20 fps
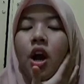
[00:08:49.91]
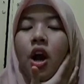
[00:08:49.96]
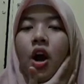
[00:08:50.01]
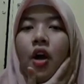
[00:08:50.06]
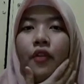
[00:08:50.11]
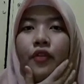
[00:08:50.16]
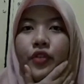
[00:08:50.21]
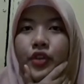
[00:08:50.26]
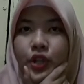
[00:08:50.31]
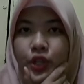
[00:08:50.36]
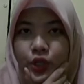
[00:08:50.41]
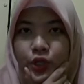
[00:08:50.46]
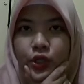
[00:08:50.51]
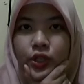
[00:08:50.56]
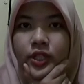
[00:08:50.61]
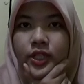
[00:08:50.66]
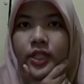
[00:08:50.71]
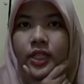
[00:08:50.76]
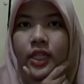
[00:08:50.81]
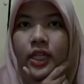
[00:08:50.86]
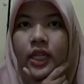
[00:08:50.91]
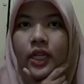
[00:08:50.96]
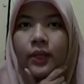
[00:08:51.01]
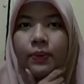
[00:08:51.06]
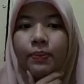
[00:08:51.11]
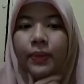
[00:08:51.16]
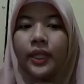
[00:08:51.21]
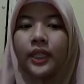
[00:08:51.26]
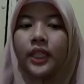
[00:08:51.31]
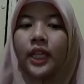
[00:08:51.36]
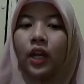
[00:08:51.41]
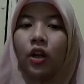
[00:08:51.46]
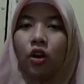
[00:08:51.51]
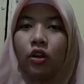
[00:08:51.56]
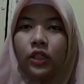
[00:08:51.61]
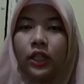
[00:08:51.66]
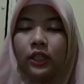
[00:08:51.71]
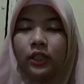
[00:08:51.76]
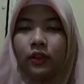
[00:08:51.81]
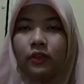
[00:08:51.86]
of the use
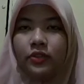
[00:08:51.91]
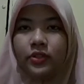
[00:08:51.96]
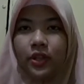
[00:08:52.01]
metacognitive